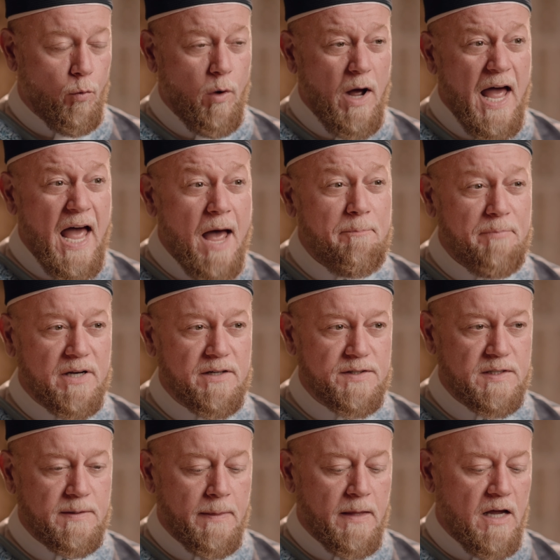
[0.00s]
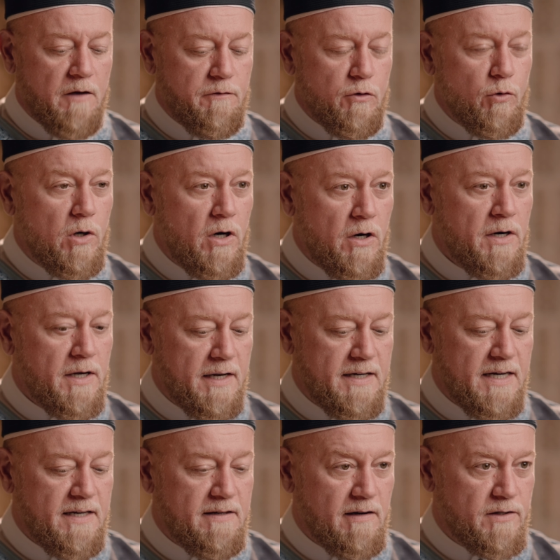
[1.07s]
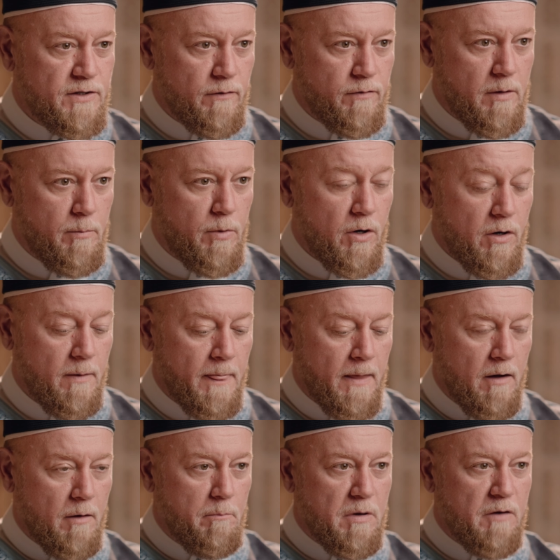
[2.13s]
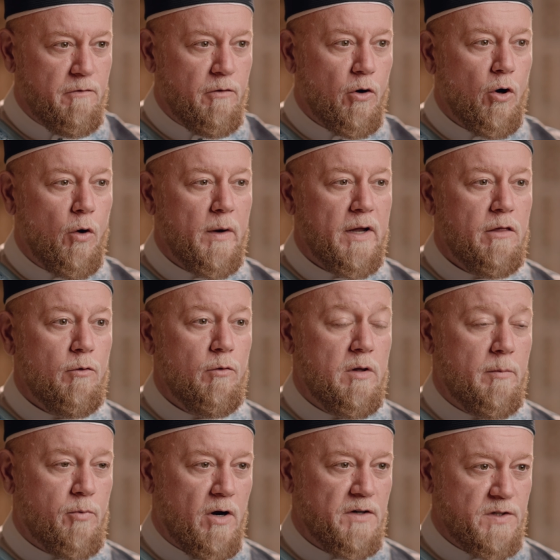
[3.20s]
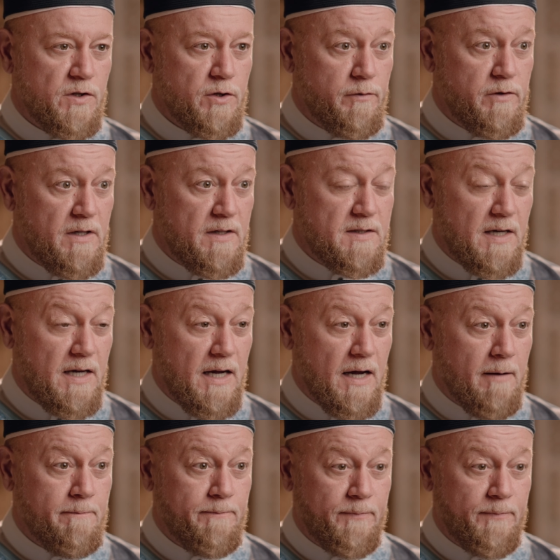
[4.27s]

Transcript: What happens if you learn the details of the book before going through the process of tazkiyah?